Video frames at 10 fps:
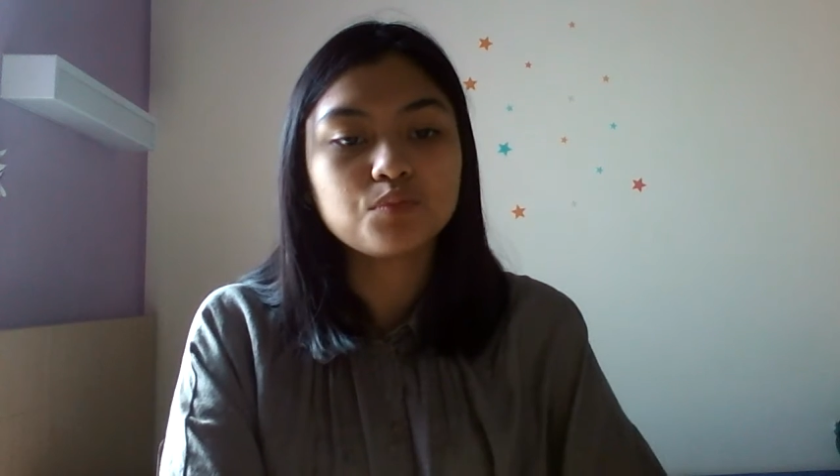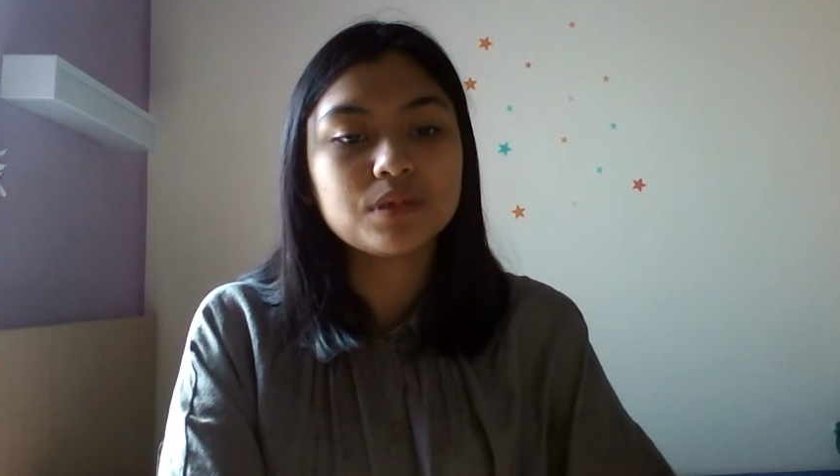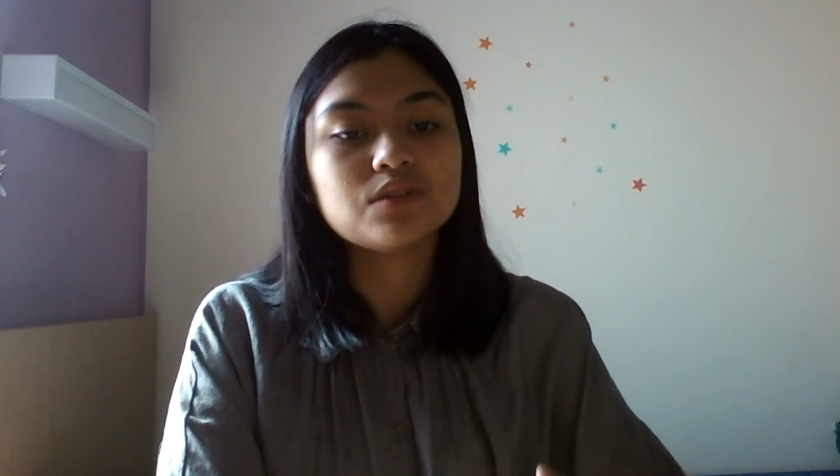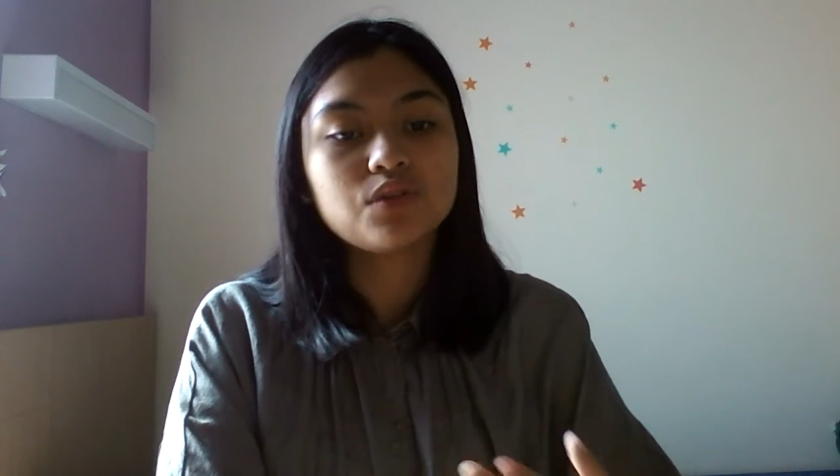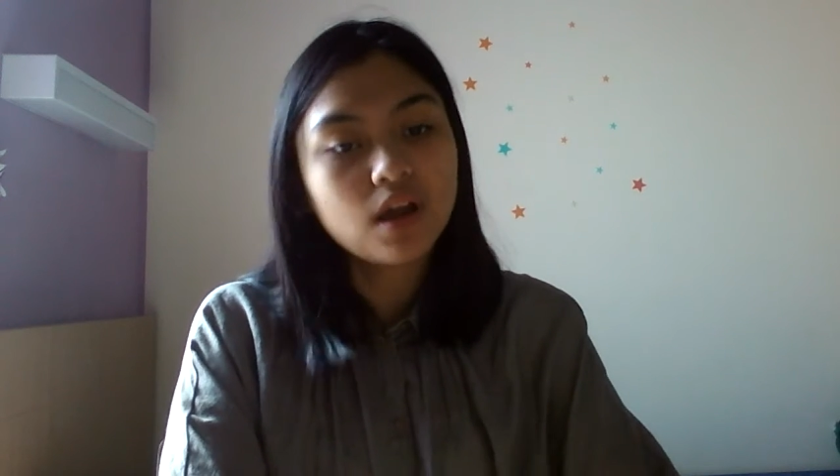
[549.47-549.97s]

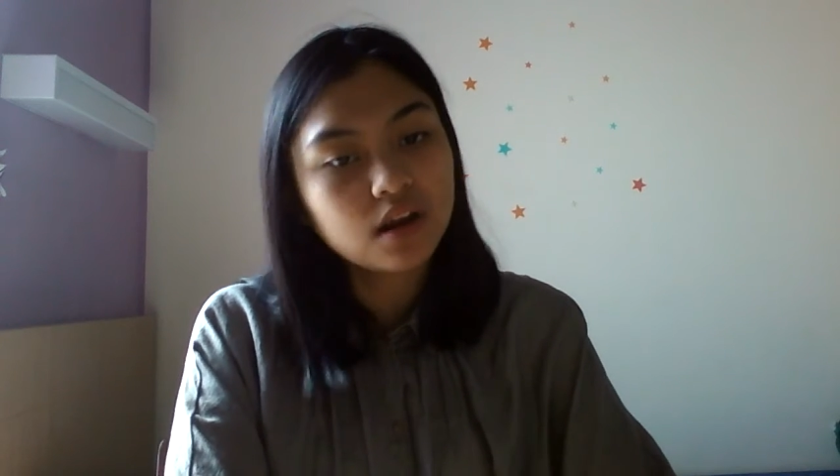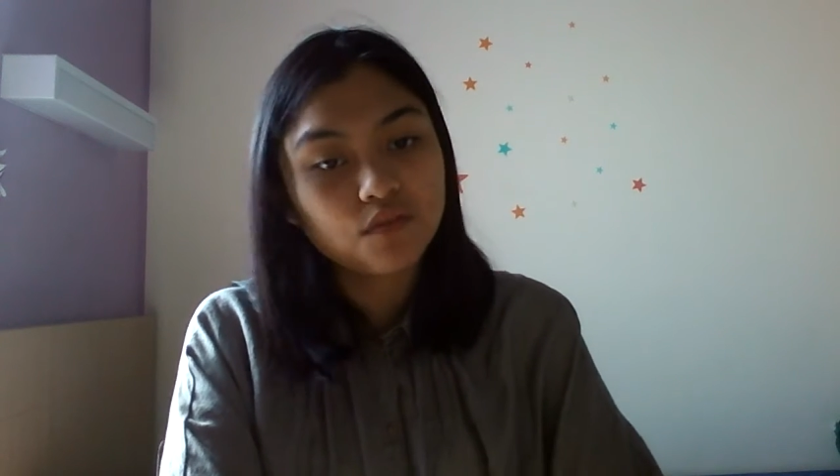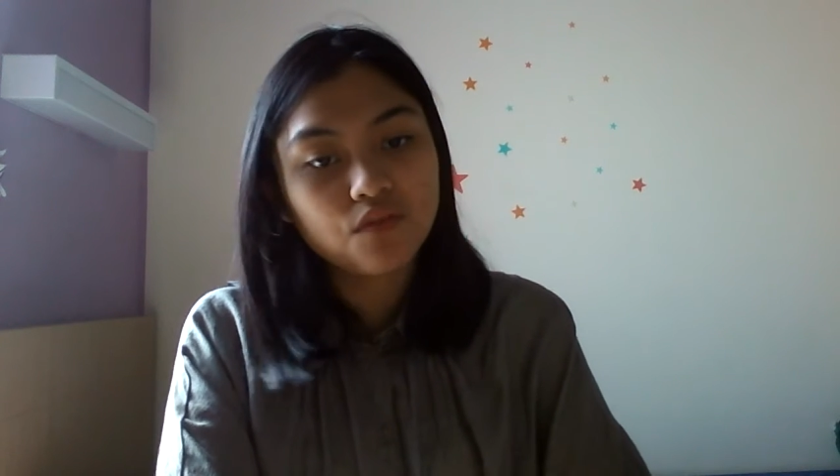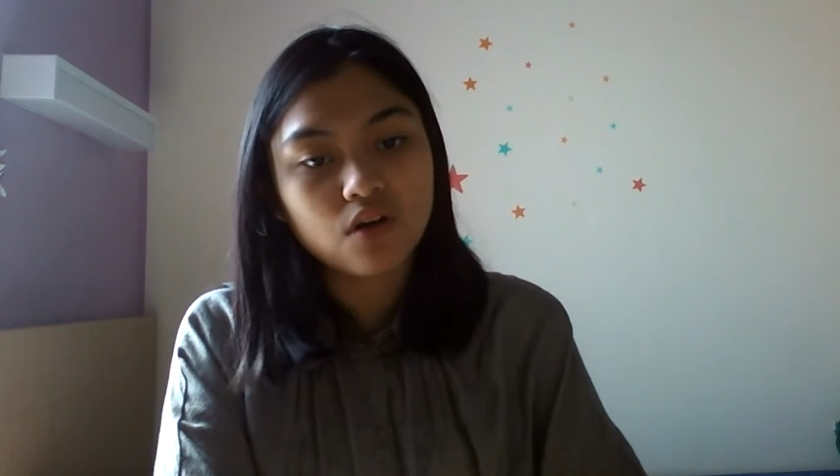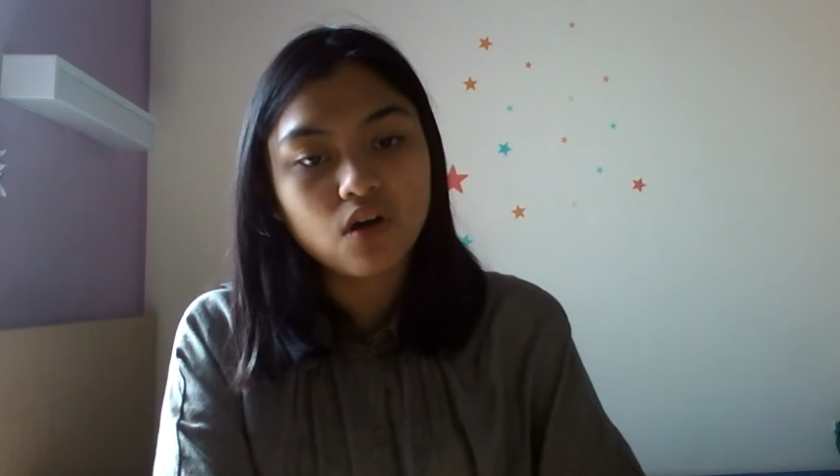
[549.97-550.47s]
be ready
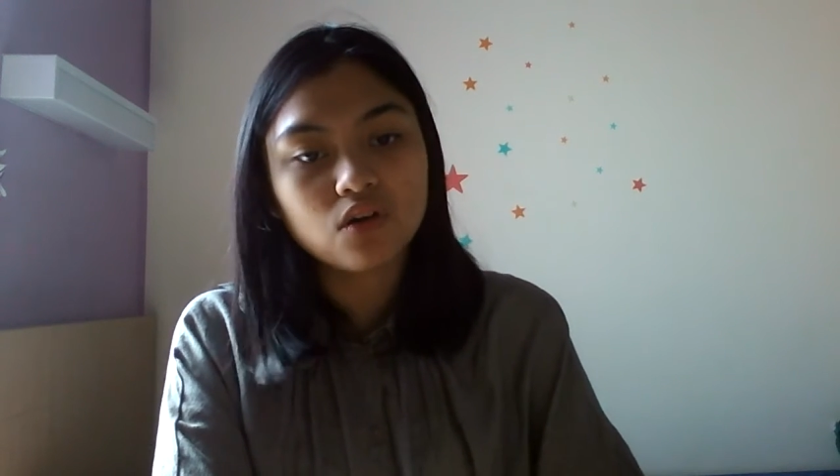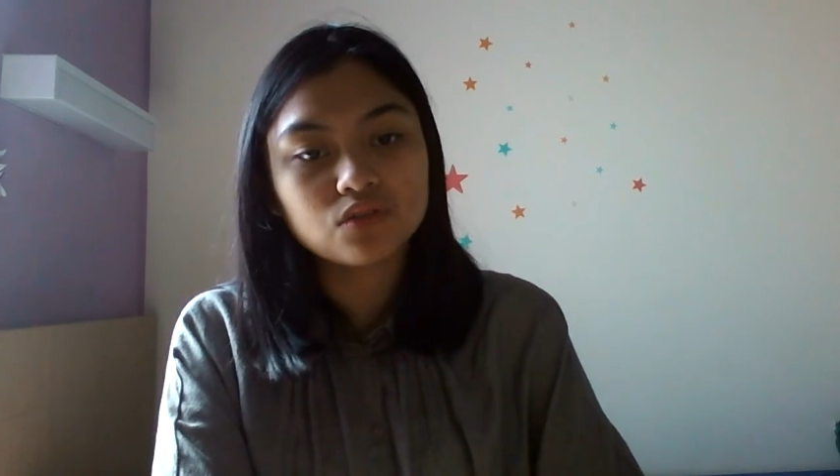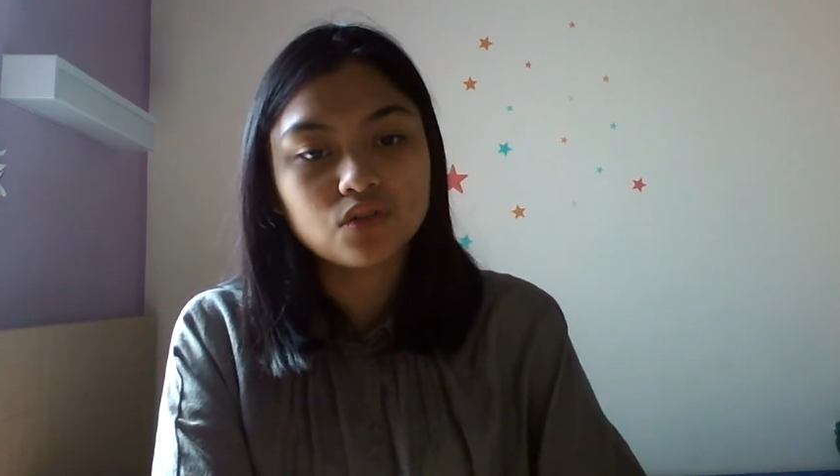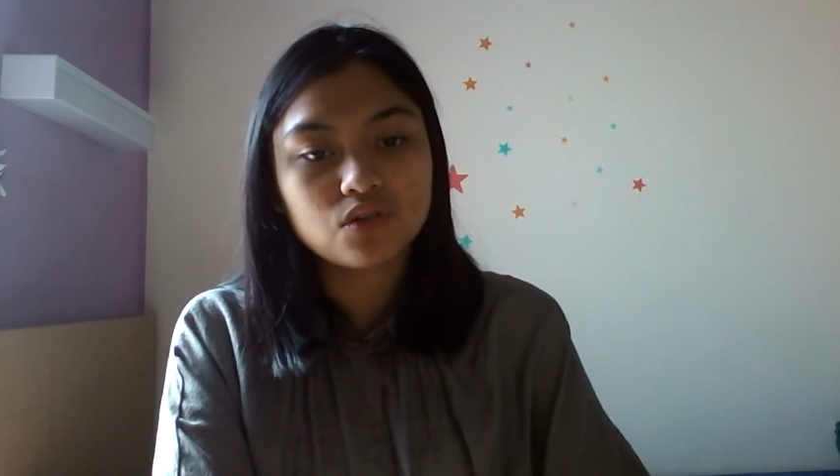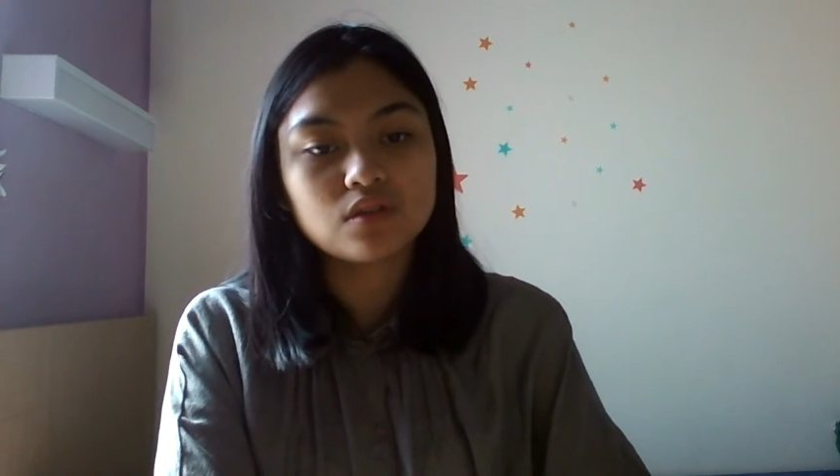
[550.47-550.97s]
for all
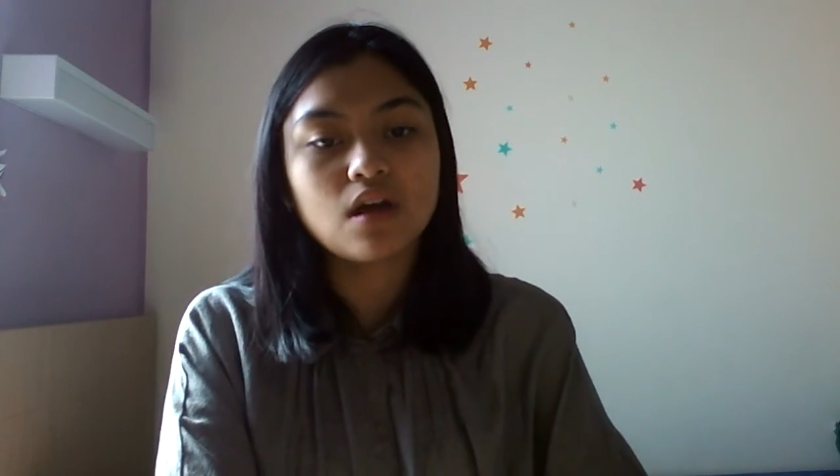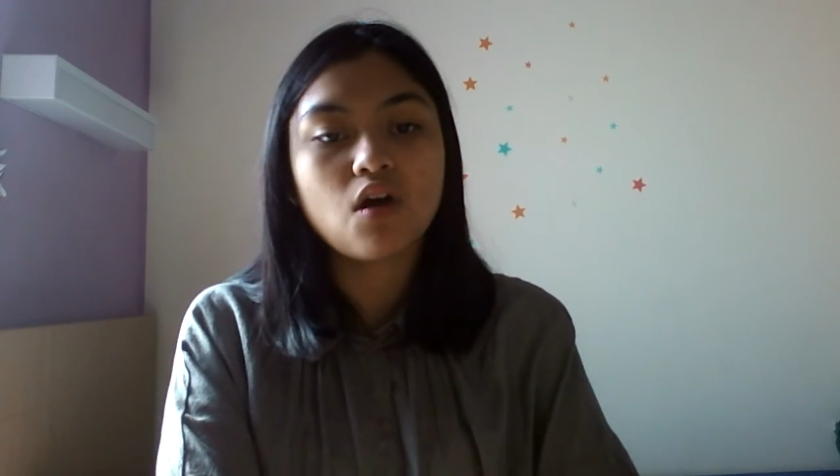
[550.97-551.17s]
good